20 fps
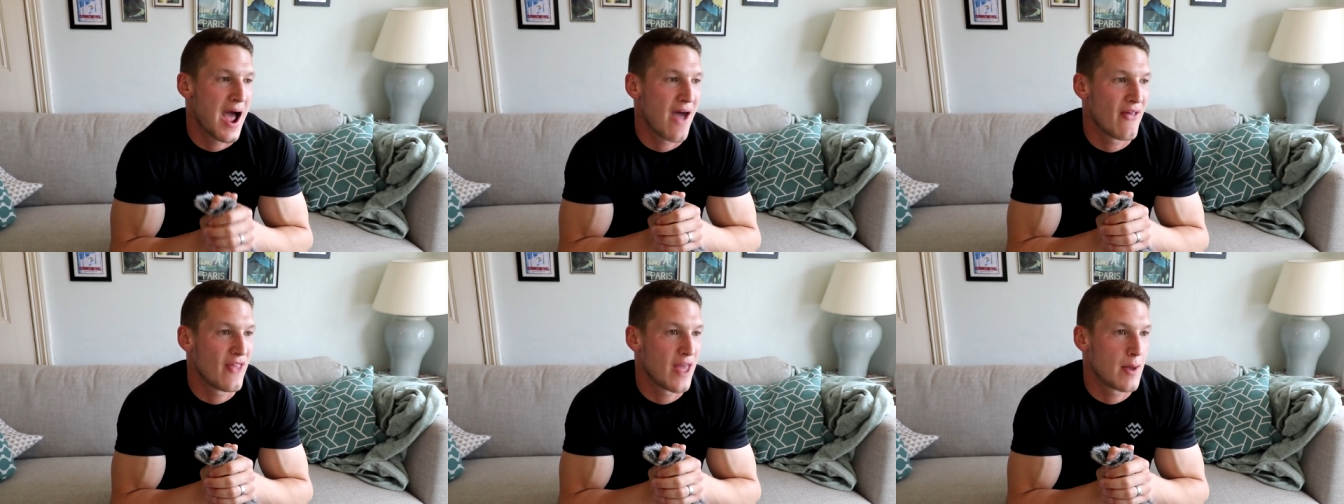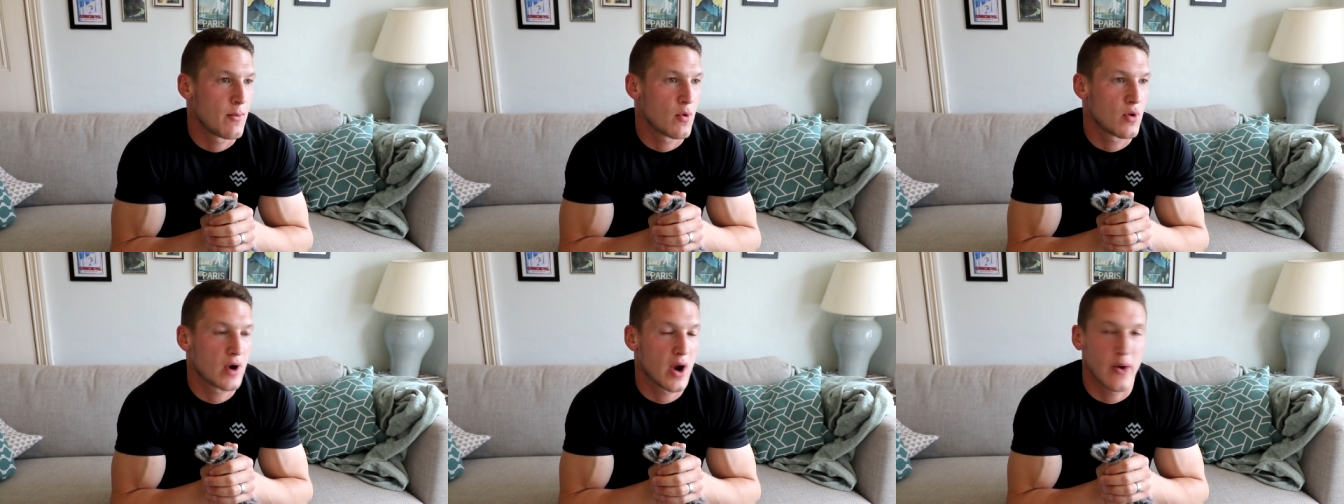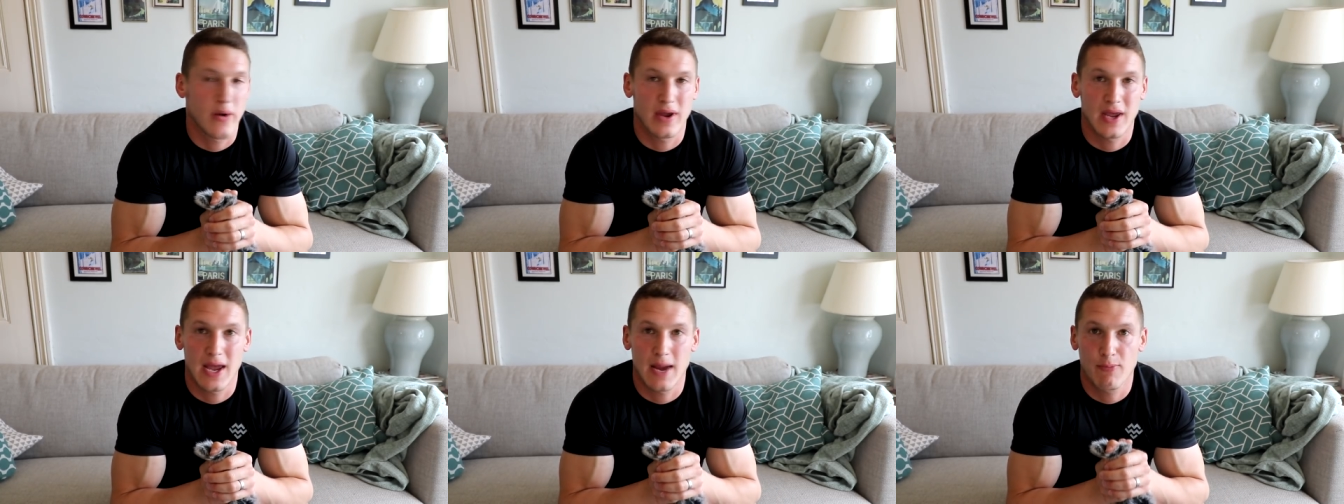and then we'll
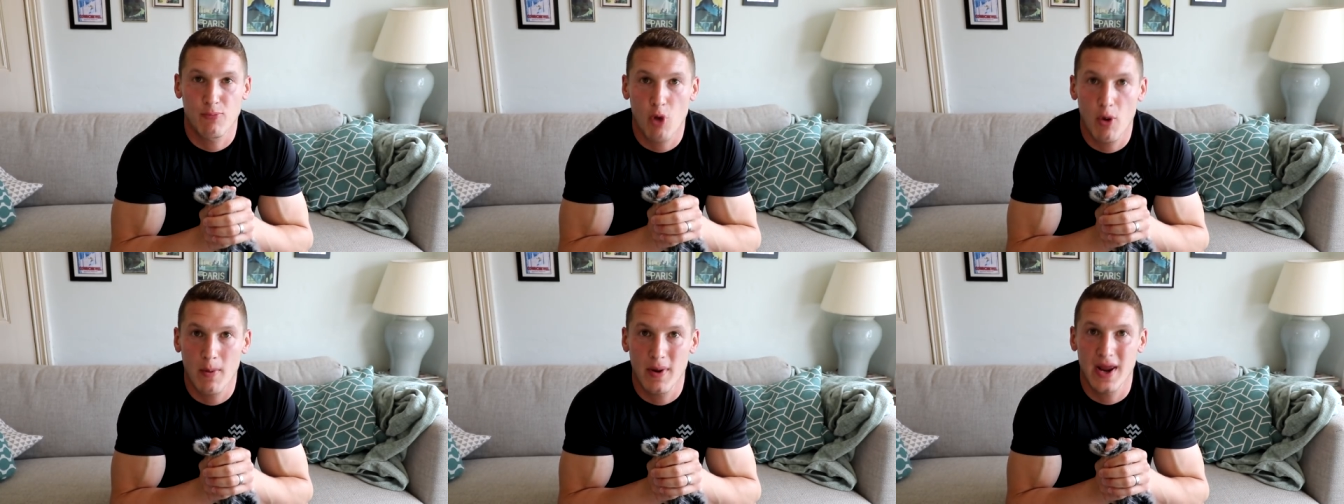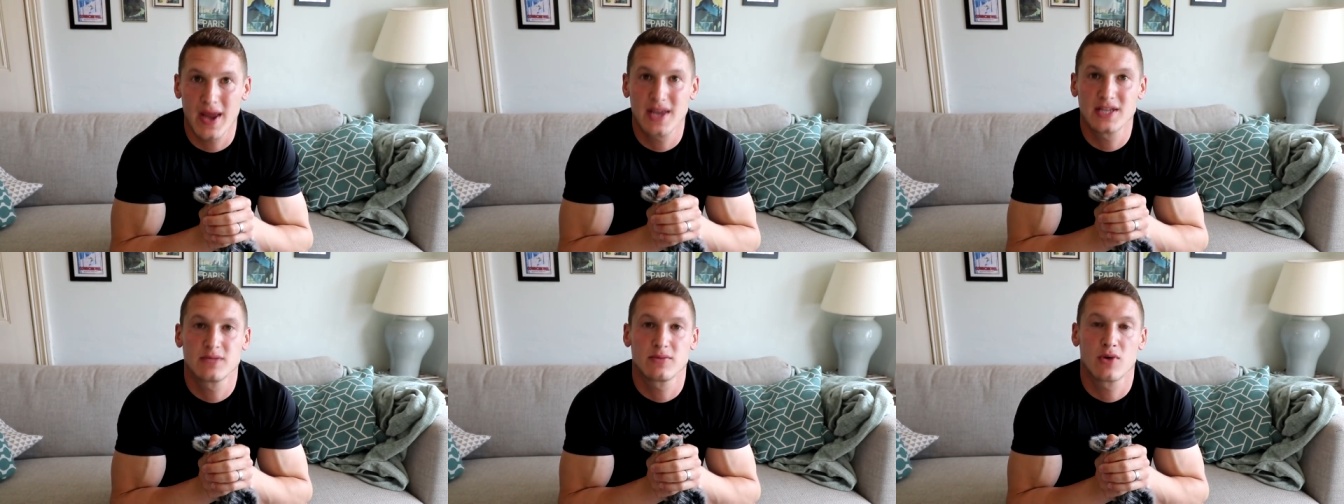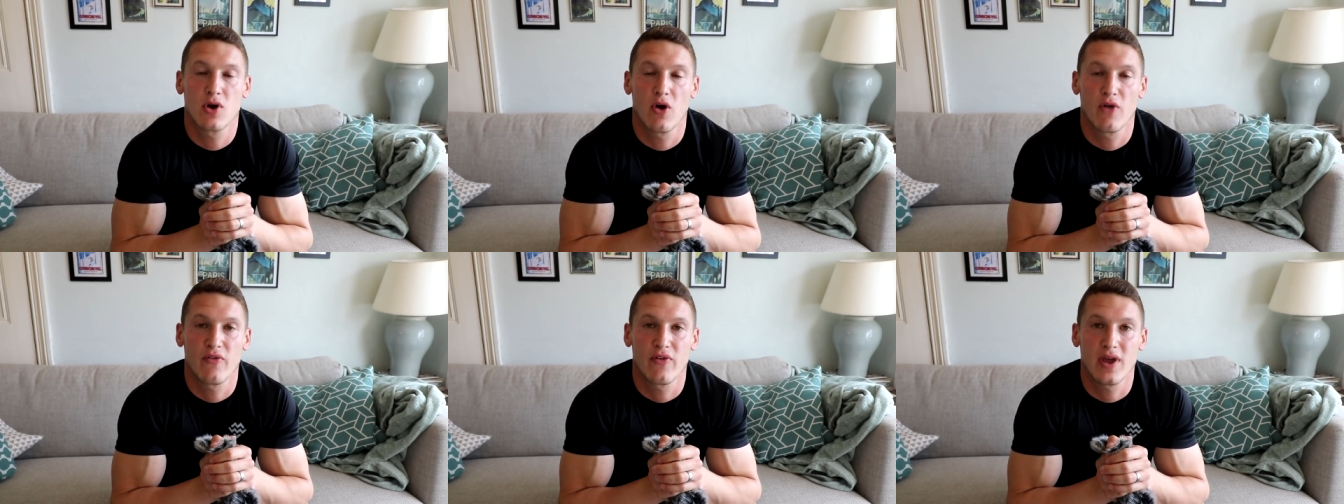go and get probably some
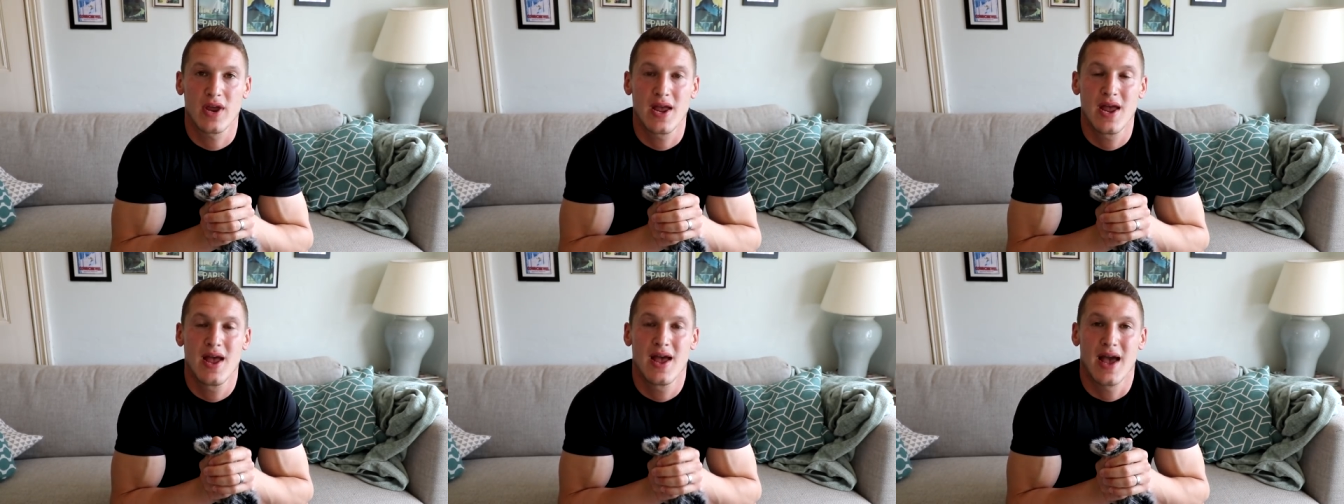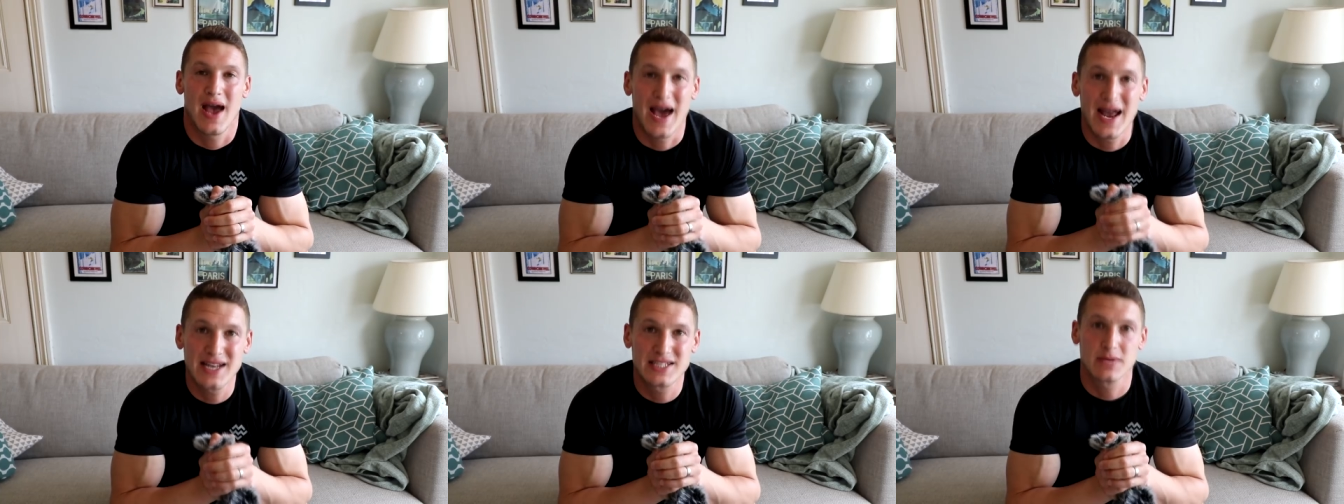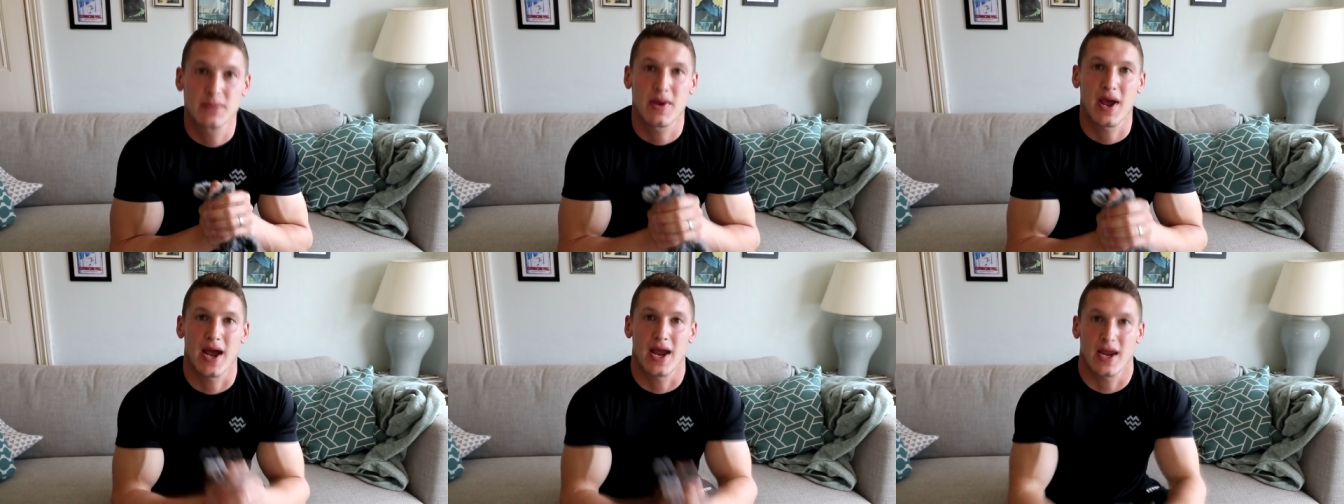coffee and
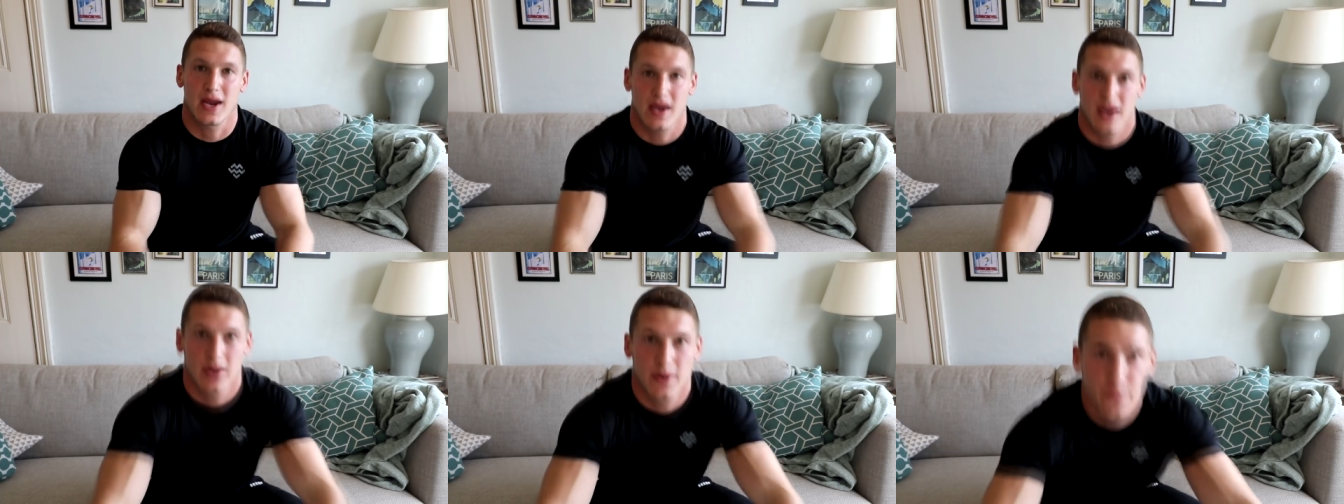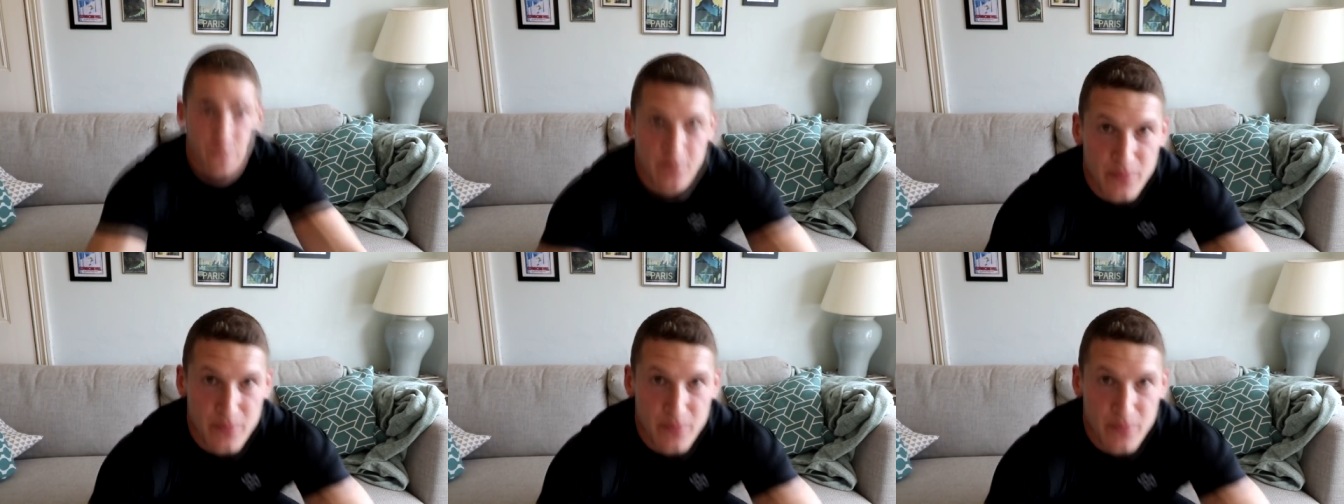some cake.